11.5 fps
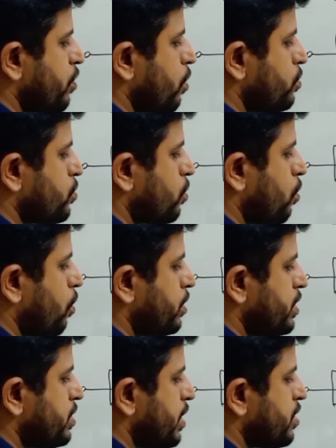also call
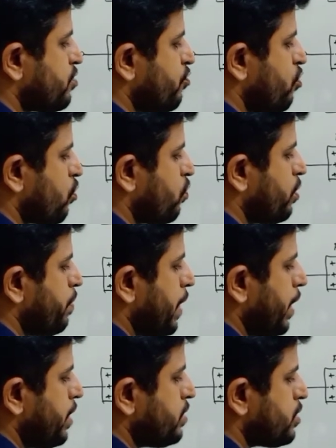this as forward
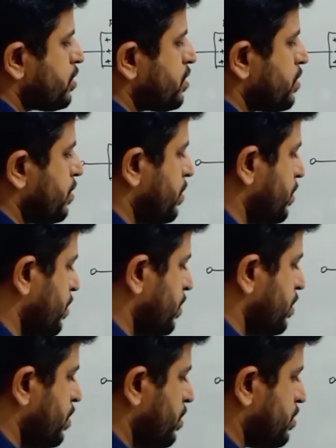bias.
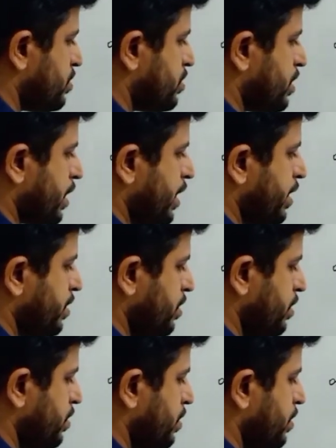Second,